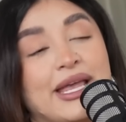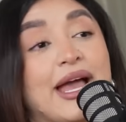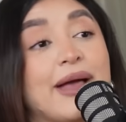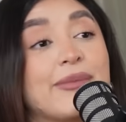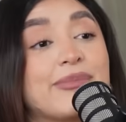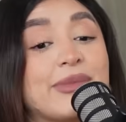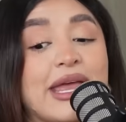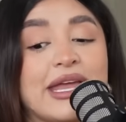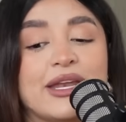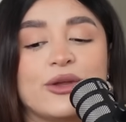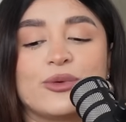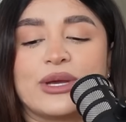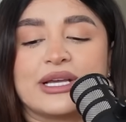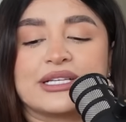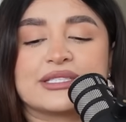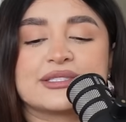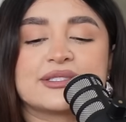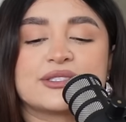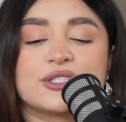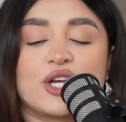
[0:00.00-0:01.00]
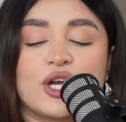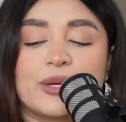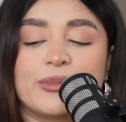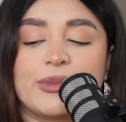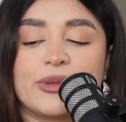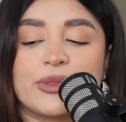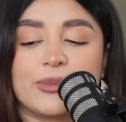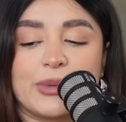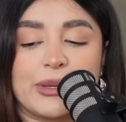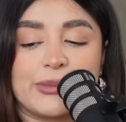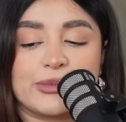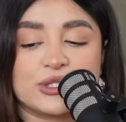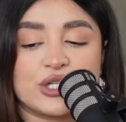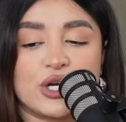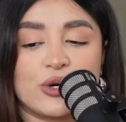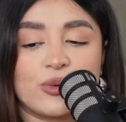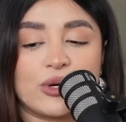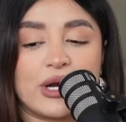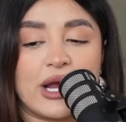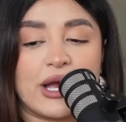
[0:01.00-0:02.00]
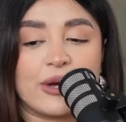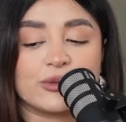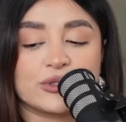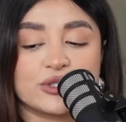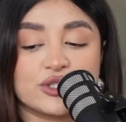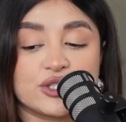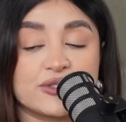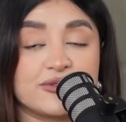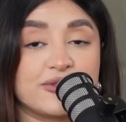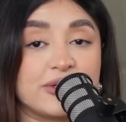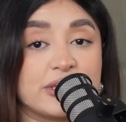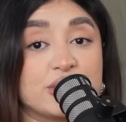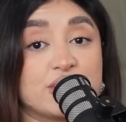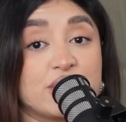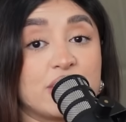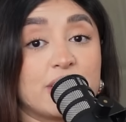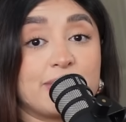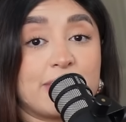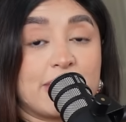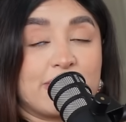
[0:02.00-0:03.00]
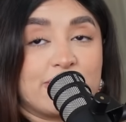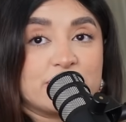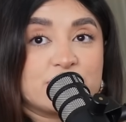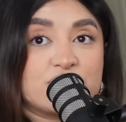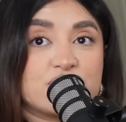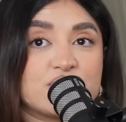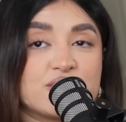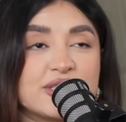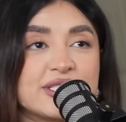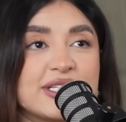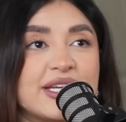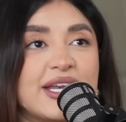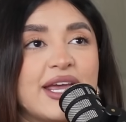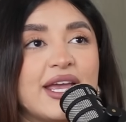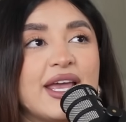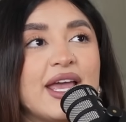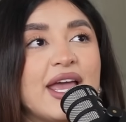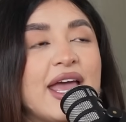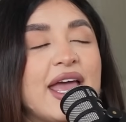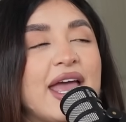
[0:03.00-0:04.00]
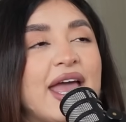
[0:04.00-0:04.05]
yeah, anyways, talking about the baby shower, I was just finishing up my registry today.